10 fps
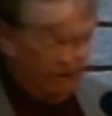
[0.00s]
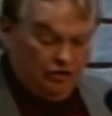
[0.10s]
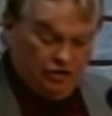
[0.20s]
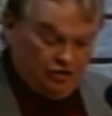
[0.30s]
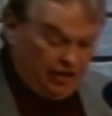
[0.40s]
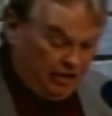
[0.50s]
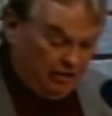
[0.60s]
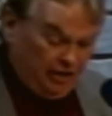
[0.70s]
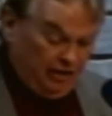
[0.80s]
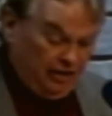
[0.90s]

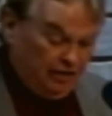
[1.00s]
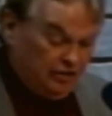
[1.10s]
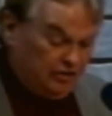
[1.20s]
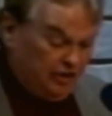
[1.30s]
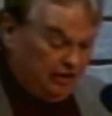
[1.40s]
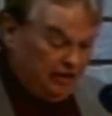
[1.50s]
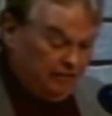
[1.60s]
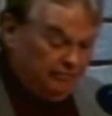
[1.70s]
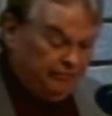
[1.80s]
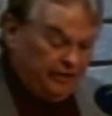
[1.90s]
sharing and sharing.